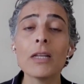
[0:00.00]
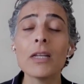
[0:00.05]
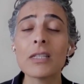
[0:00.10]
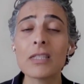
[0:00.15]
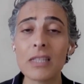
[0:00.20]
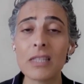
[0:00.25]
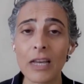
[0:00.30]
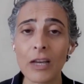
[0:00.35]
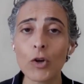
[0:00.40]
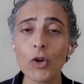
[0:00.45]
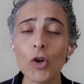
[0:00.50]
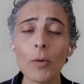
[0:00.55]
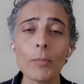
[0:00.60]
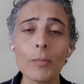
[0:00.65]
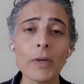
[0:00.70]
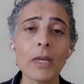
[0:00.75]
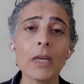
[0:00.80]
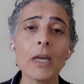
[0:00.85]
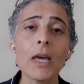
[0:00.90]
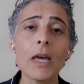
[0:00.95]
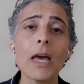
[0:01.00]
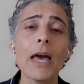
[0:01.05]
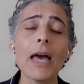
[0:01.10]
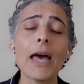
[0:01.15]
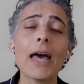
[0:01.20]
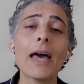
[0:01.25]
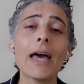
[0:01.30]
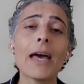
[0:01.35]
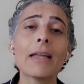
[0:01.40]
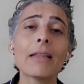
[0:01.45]
its economy,
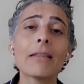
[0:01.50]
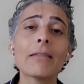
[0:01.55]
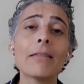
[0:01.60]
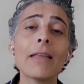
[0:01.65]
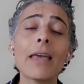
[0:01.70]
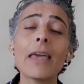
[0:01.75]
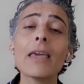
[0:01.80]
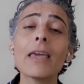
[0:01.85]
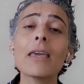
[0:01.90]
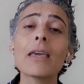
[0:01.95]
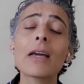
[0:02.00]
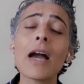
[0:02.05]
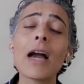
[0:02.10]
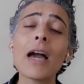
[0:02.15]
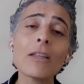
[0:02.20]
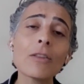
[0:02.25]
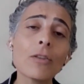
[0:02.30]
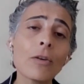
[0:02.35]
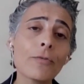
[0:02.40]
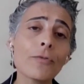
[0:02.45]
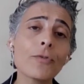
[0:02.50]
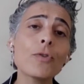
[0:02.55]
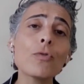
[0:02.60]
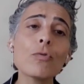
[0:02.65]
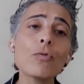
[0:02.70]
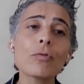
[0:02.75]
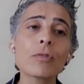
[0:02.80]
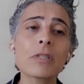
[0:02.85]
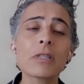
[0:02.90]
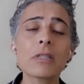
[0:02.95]
and they kind of
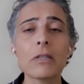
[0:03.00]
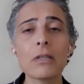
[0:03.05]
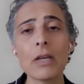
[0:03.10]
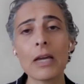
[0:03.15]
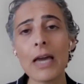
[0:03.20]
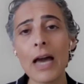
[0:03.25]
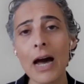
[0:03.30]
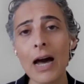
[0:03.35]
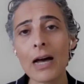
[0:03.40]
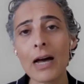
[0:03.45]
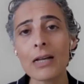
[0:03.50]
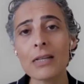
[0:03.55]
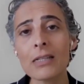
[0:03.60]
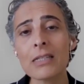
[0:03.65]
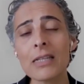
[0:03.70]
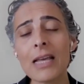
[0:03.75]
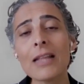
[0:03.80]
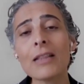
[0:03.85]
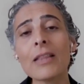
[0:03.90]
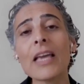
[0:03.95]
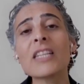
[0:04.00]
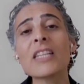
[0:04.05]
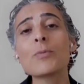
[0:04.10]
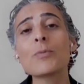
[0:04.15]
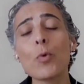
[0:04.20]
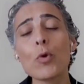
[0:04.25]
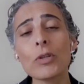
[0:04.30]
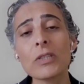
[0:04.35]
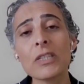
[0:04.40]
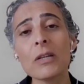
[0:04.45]
used the gas and
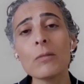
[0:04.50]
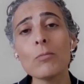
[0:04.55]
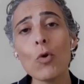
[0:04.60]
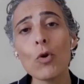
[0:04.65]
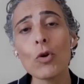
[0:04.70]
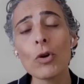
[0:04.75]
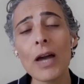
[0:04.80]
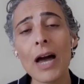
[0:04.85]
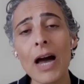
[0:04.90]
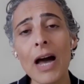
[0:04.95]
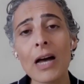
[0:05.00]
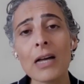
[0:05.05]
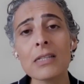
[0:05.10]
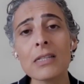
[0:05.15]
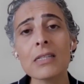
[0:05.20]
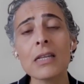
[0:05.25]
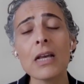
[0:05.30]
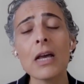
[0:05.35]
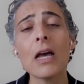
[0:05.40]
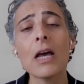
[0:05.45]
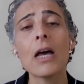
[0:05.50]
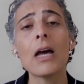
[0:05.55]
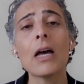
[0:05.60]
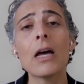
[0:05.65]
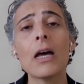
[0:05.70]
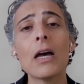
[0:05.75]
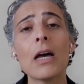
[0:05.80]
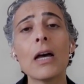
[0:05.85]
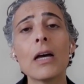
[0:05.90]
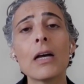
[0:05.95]
exporting more gas
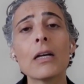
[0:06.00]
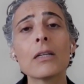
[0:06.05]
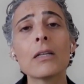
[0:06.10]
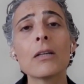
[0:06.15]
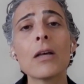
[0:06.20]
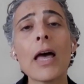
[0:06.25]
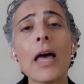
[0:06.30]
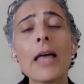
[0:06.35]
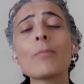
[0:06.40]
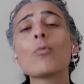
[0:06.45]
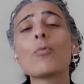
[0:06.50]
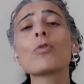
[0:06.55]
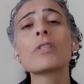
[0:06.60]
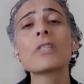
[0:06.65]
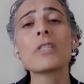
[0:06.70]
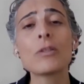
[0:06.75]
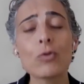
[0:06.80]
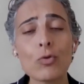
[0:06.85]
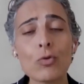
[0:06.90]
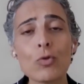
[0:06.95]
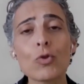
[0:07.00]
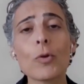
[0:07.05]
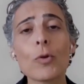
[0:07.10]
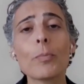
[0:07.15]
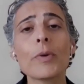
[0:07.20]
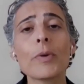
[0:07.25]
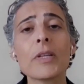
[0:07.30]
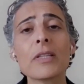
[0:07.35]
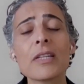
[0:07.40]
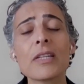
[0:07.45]
and mostly to
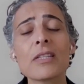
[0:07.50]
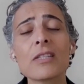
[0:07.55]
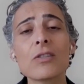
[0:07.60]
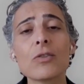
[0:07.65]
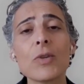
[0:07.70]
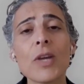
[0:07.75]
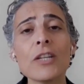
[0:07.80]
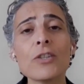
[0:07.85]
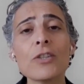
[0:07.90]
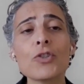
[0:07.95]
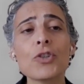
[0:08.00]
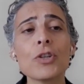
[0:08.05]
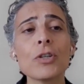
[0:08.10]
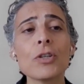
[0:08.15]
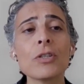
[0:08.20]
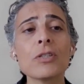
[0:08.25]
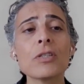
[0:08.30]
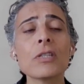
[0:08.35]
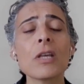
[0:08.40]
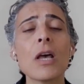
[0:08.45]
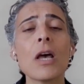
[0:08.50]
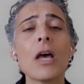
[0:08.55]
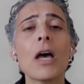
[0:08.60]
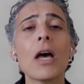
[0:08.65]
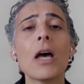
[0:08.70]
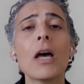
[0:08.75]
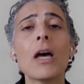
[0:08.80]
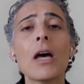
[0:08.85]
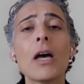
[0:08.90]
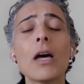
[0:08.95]
European destinations
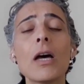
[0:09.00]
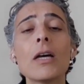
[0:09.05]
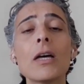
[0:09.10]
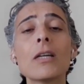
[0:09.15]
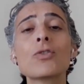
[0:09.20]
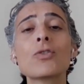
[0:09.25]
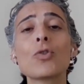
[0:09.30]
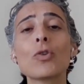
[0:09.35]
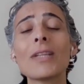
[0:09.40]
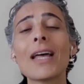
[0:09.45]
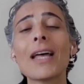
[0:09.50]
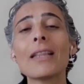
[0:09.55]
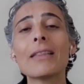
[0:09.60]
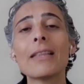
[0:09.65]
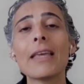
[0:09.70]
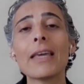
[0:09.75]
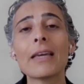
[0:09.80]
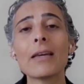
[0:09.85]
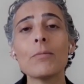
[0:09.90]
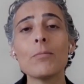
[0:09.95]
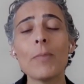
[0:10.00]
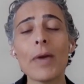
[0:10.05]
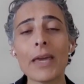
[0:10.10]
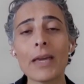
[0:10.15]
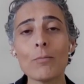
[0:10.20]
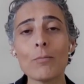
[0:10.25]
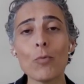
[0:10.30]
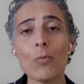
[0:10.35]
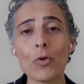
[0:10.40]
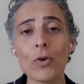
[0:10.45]
so that they can
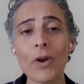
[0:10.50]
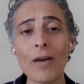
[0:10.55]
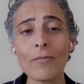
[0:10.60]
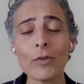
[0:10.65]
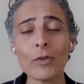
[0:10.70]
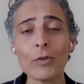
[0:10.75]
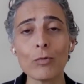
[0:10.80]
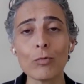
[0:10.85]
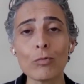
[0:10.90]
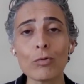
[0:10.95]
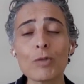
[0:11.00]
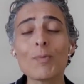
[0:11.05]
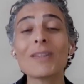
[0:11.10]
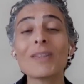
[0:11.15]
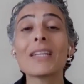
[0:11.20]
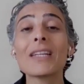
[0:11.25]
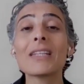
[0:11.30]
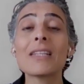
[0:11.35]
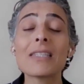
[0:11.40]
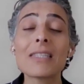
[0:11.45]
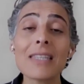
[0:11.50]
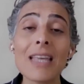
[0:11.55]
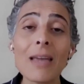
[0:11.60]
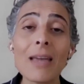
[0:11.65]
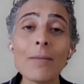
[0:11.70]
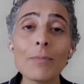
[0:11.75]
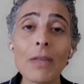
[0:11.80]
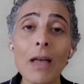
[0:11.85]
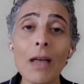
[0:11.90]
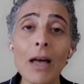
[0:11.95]
make more revenues. But at the
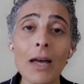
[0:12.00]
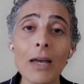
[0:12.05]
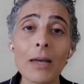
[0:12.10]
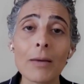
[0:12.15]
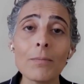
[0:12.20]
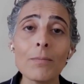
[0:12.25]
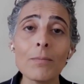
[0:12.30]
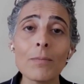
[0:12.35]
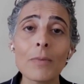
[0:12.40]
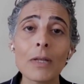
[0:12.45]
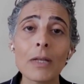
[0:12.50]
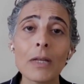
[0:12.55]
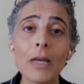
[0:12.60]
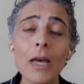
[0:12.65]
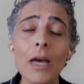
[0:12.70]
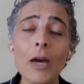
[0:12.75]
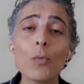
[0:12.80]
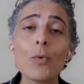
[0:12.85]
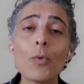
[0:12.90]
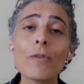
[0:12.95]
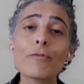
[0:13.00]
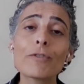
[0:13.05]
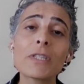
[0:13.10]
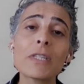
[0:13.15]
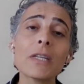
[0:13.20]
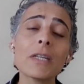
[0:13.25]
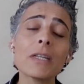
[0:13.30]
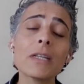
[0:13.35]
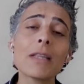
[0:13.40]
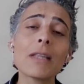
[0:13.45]
same time, we've
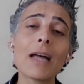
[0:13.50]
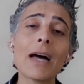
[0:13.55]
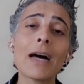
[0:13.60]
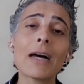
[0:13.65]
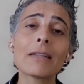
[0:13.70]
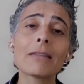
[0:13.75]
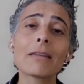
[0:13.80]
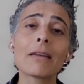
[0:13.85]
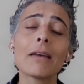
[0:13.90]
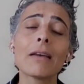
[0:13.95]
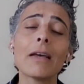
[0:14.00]
seen that